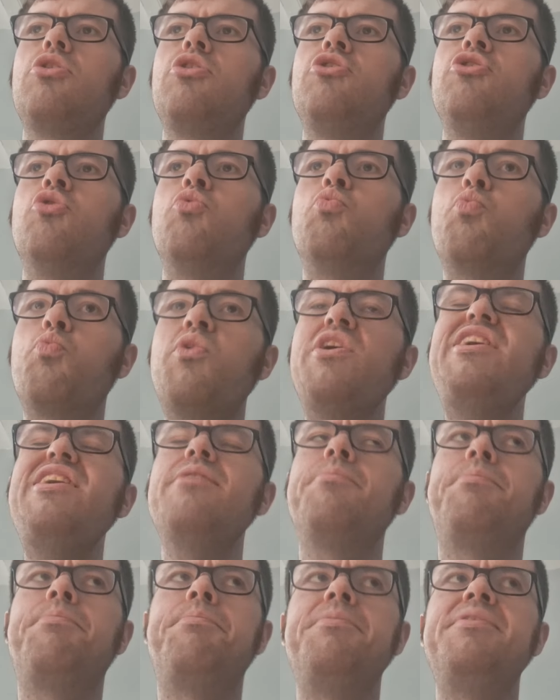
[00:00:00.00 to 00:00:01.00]
you know,
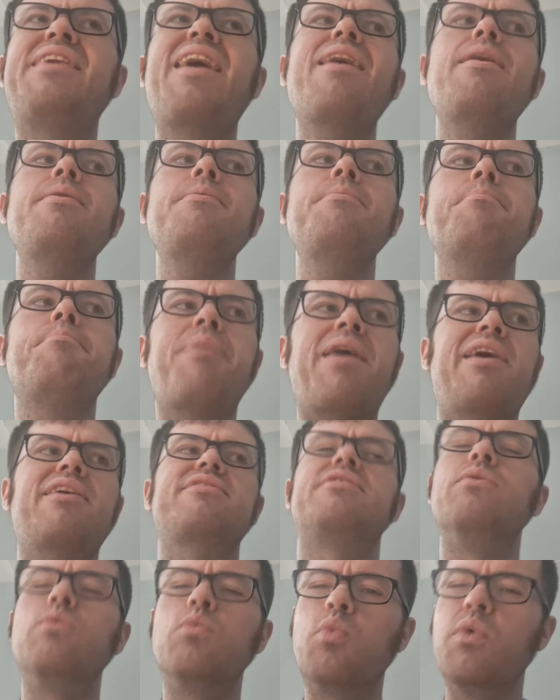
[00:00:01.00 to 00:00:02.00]
winning, getting
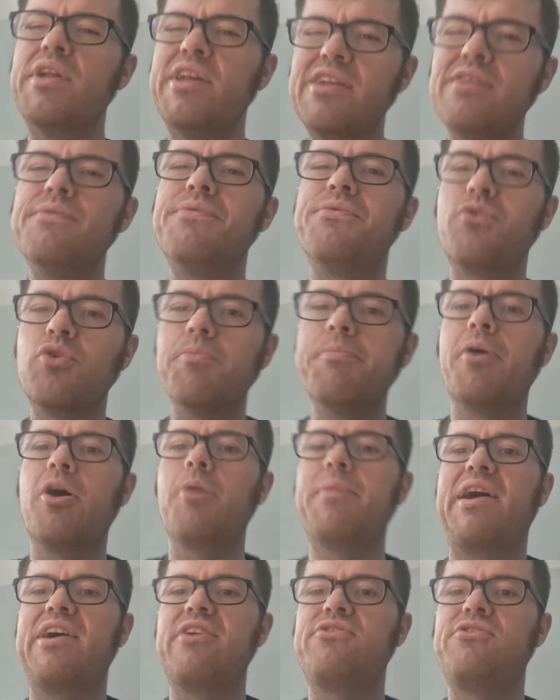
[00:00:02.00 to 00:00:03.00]
back to winning
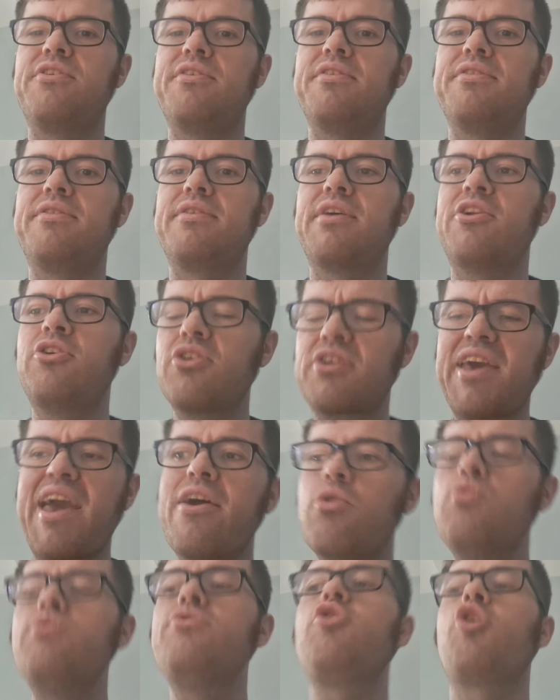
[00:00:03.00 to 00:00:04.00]
football matches. I don't care
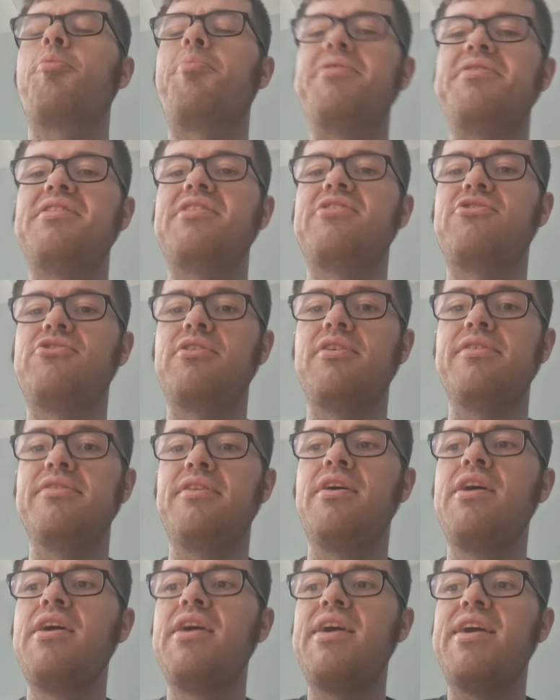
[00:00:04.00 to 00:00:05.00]
who the opposition
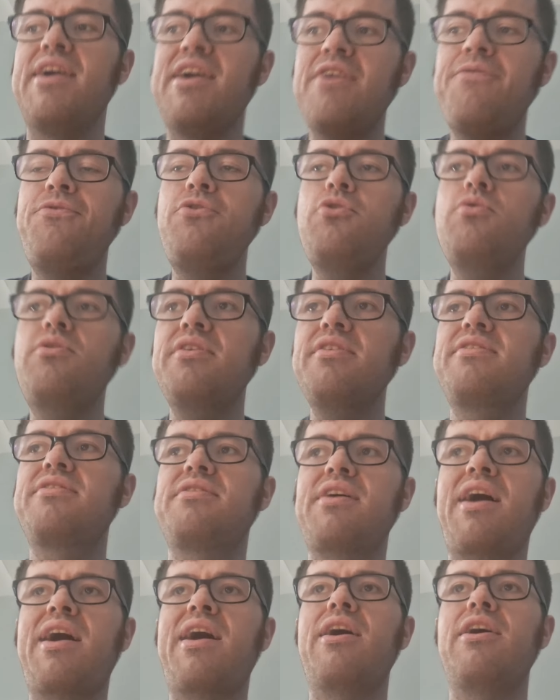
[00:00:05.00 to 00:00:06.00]
is. If you can
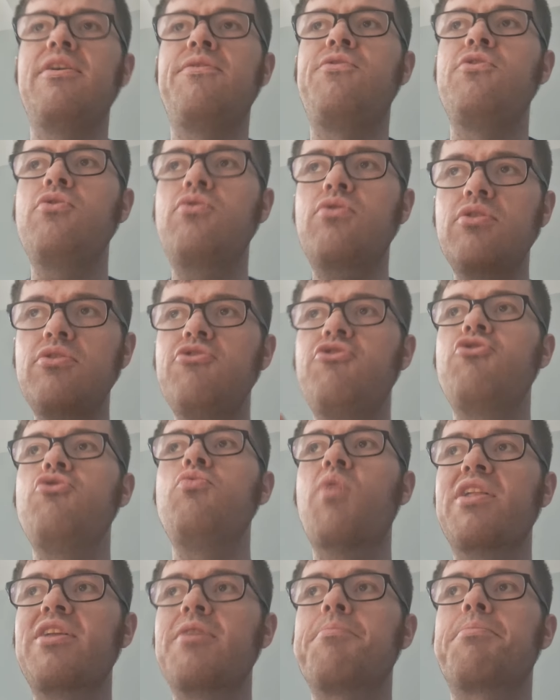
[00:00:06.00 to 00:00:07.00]
start, if you can
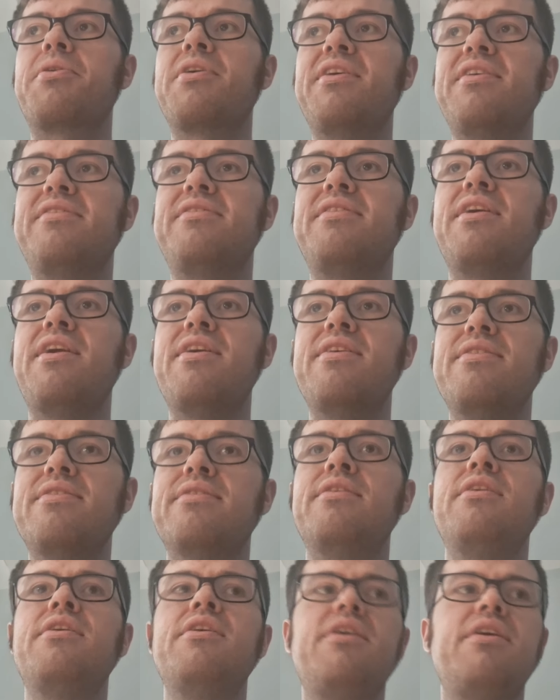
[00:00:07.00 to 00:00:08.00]
do well in
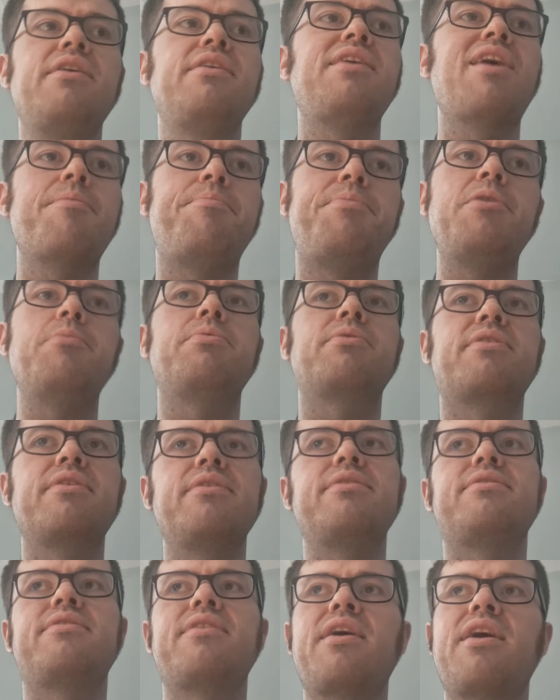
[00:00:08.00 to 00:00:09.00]
pre-season, yeah, people
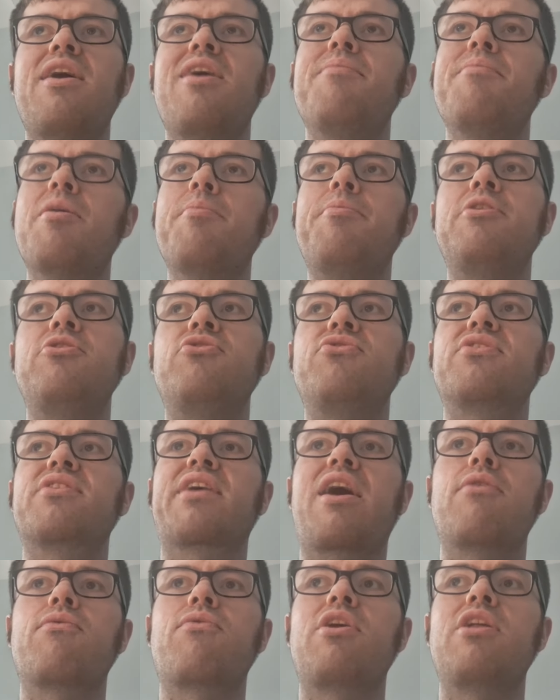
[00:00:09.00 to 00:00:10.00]
can say maybe it doesn't
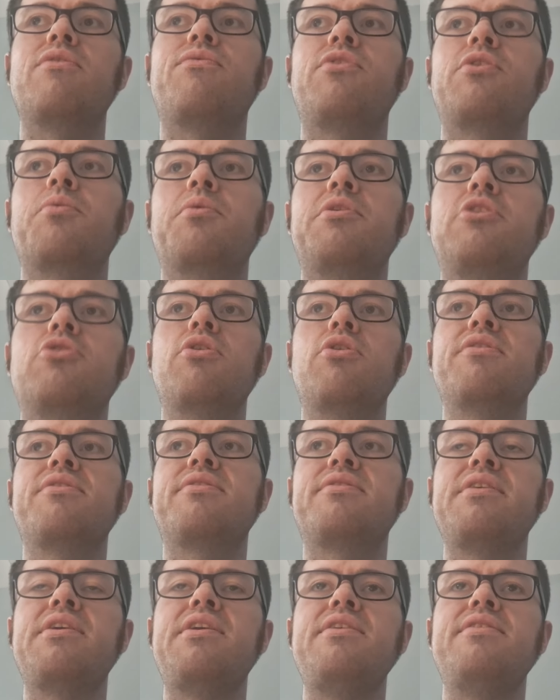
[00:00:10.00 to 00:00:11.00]
count for anything when into
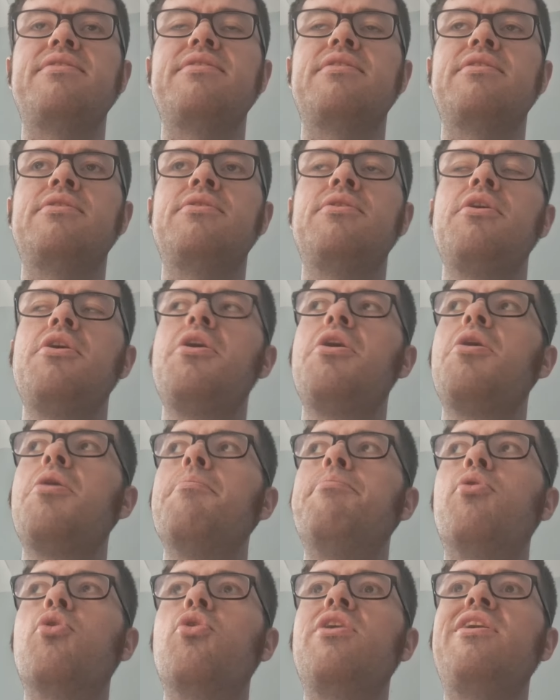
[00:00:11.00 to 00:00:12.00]
season,
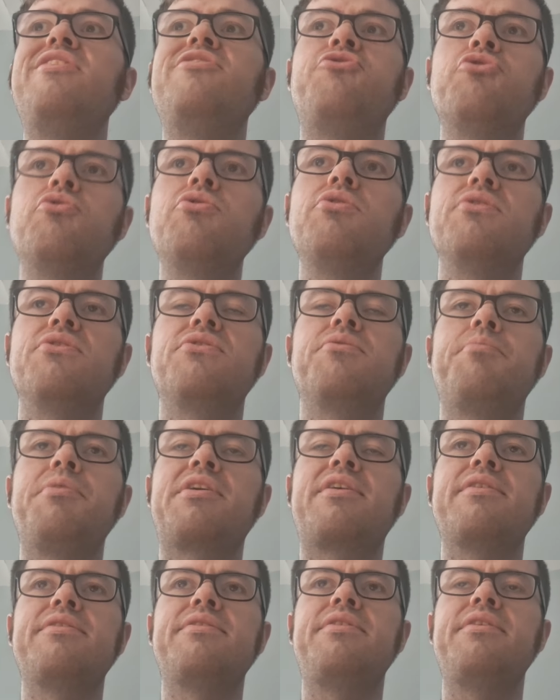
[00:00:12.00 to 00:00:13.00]
but it does,
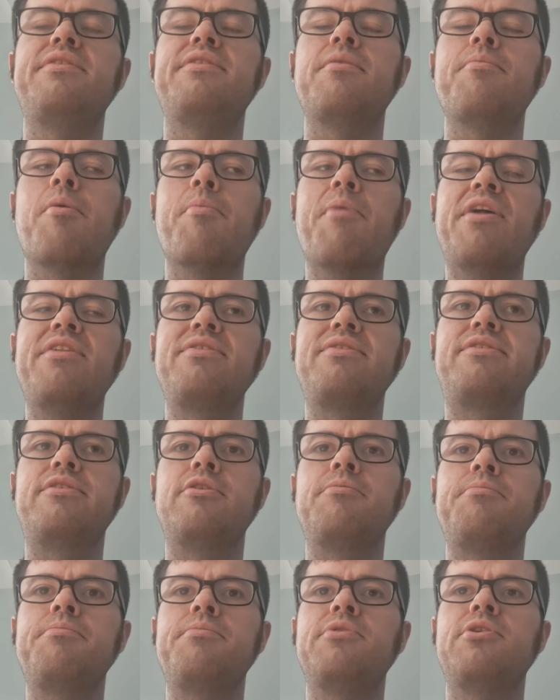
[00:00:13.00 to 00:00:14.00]
because there's a
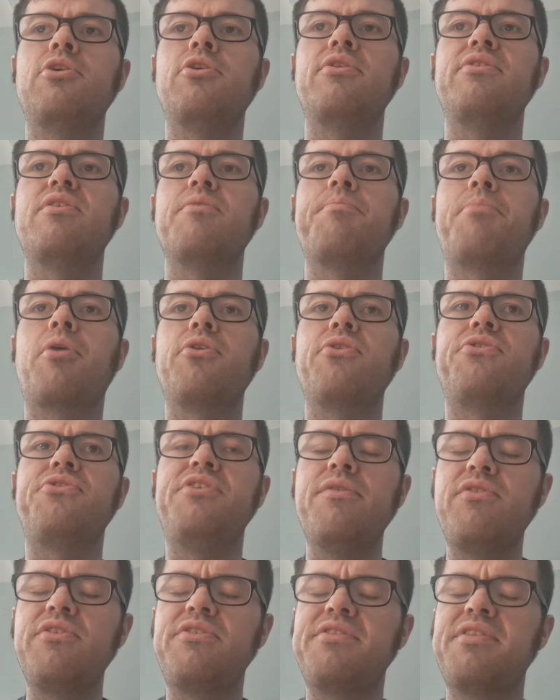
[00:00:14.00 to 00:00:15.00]
momentum, you know, there's a
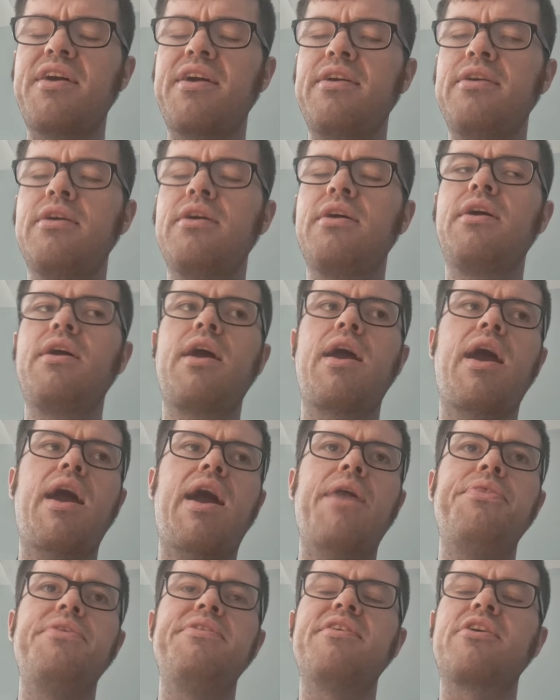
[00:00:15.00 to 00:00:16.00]
positivity,
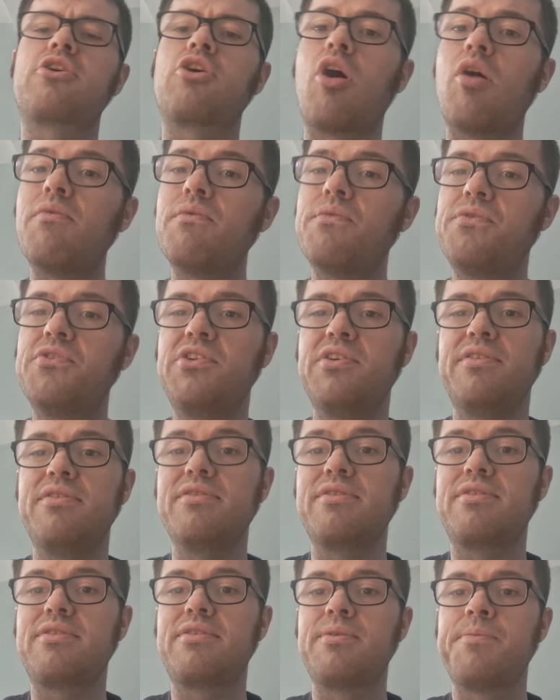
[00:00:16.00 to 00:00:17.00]
and there's a
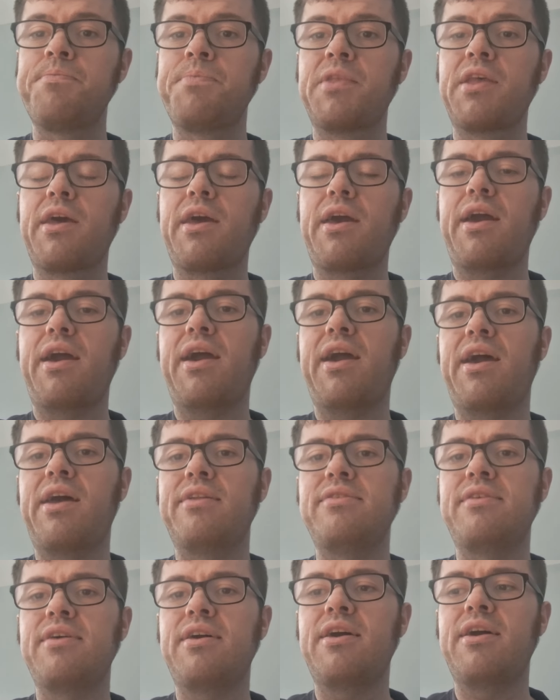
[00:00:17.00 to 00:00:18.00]
confidence.
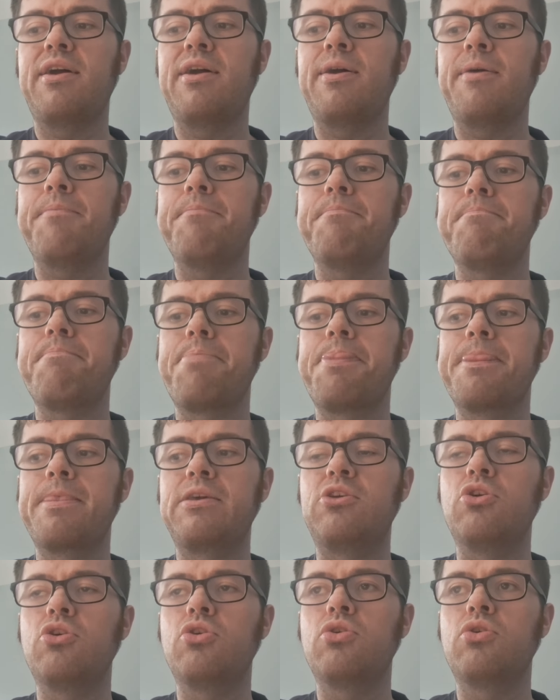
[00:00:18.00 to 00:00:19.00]
And,
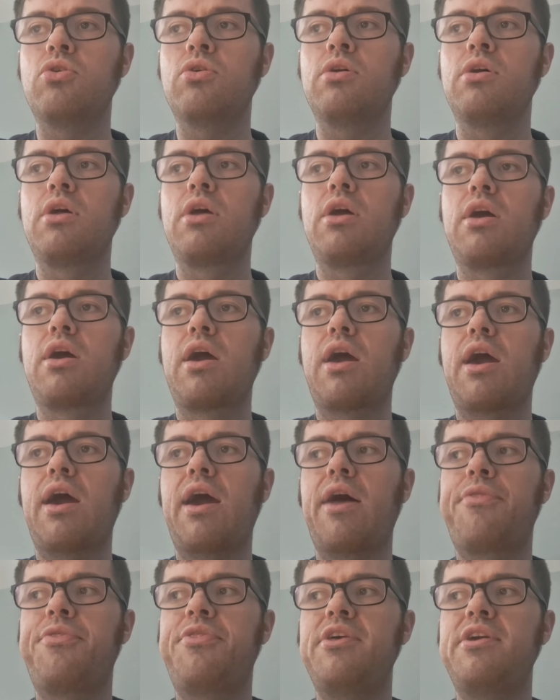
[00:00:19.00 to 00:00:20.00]
you know,
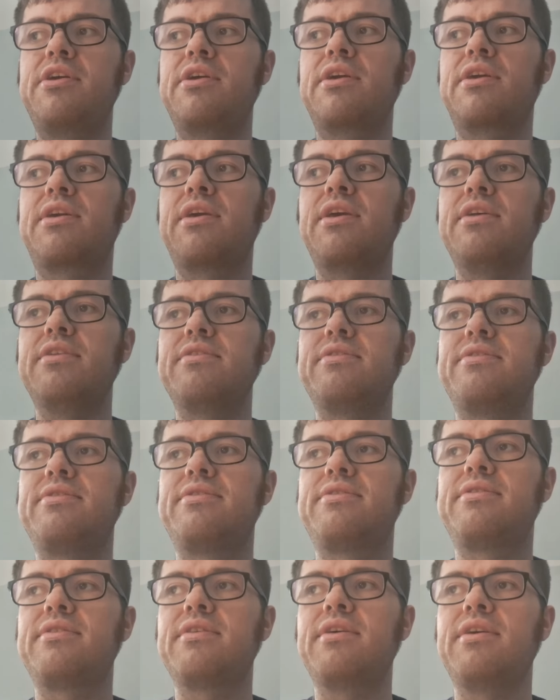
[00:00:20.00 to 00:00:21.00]
I think it
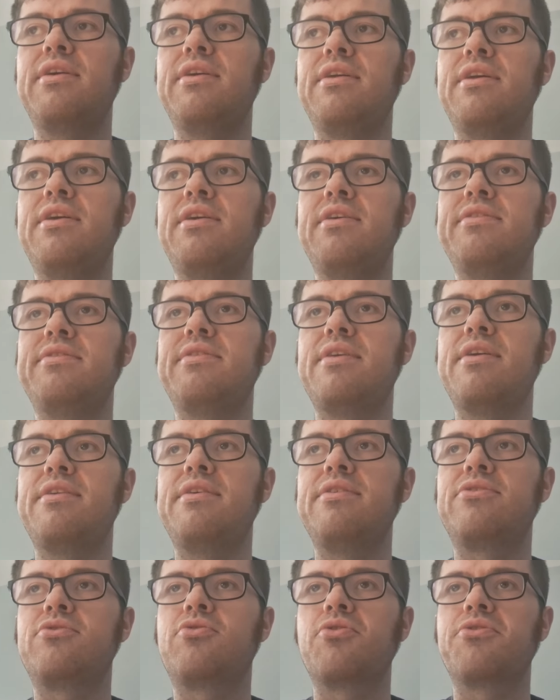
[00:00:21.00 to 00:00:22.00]

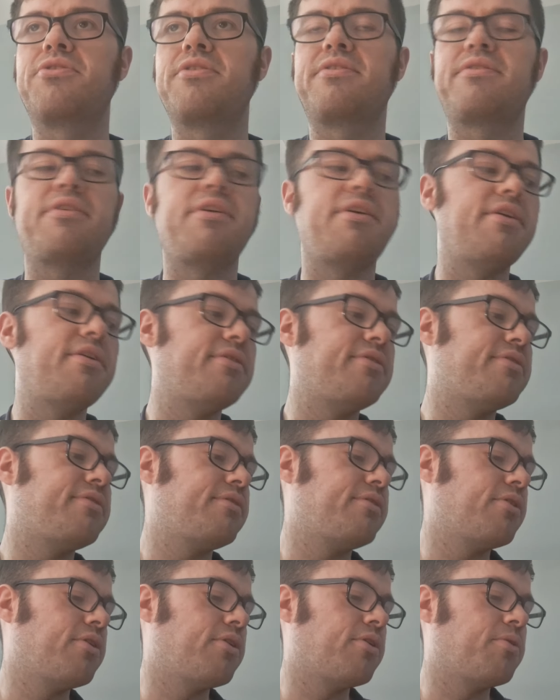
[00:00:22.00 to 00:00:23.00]
is good to see,
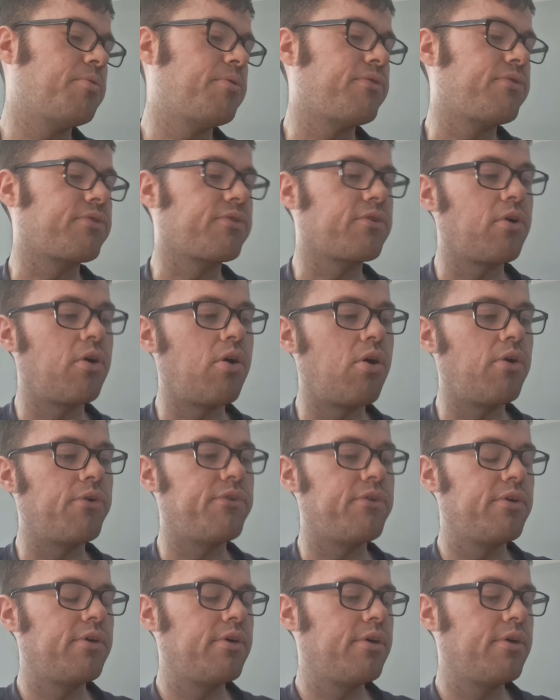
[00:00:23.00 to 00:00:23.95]
as, you know, we've scored,